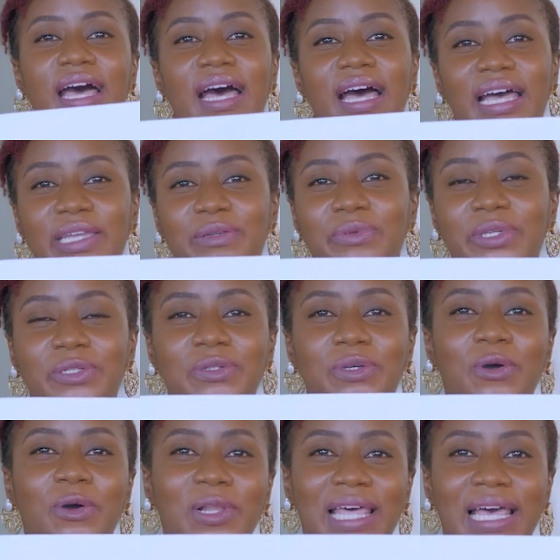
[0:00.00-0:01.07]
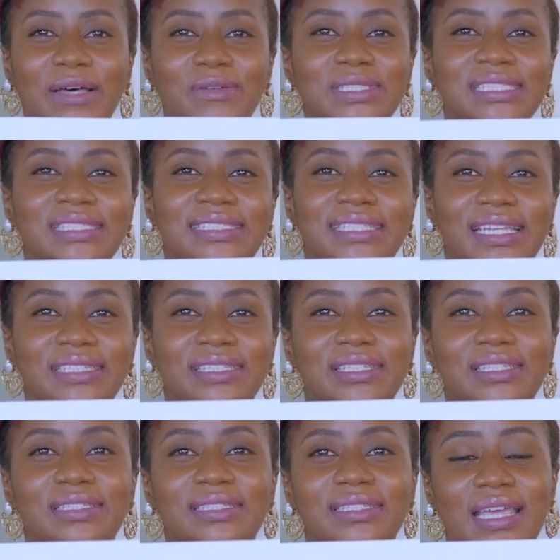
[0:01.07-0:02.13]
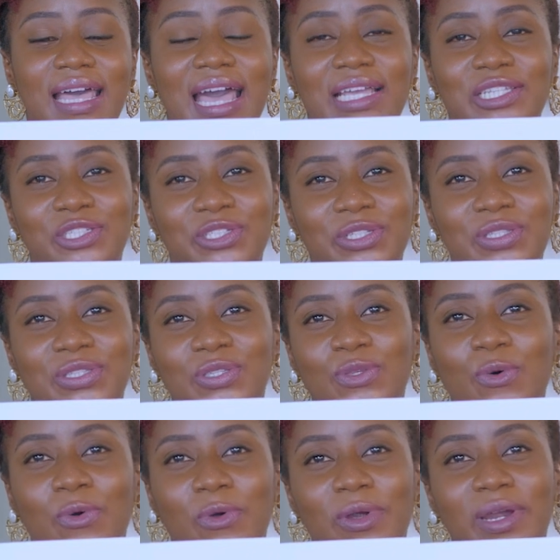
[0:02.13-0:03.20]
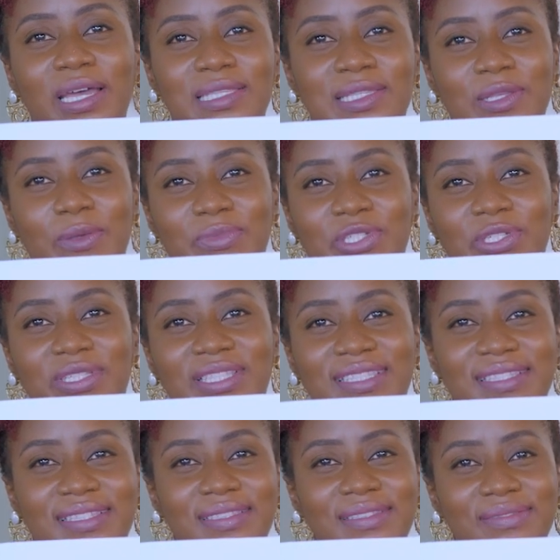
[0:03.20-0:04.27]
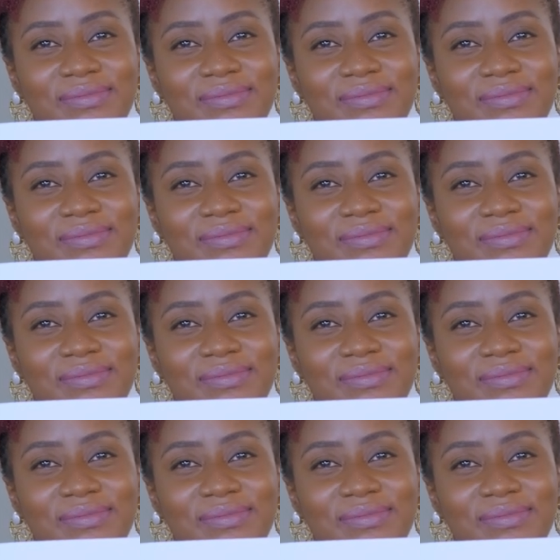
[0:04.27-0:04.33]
I will call out gendered actions or assumptions.